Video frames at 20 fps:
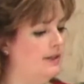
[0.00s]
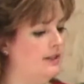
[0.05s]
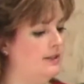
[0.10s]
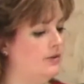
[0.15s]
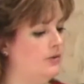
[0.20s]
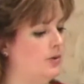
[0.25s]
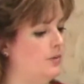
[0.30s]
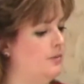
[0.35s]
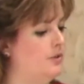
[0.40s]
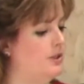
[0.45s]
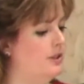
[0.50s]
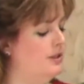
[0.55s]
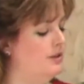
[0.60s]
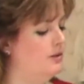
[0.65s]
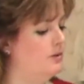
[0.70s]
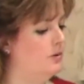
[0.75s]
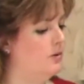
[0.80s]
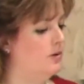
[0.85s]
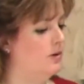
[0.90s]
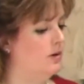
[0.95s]

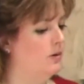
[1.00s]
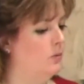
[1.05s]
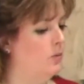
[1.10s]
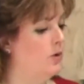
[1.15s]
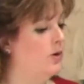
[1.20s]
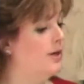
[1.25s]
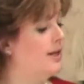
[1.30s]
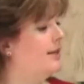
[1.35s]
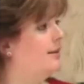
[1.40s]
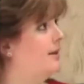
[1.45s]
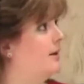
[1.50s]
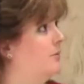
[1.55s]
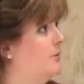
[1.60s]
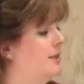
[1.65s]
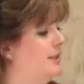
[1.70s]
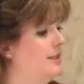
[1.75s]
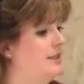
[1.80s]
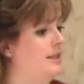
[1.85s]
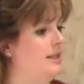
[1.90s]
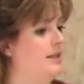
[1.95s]
inscriptions or wording that
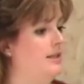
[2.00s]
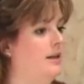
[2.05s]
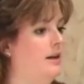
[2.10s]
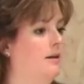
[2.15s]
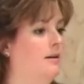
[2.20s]
we see?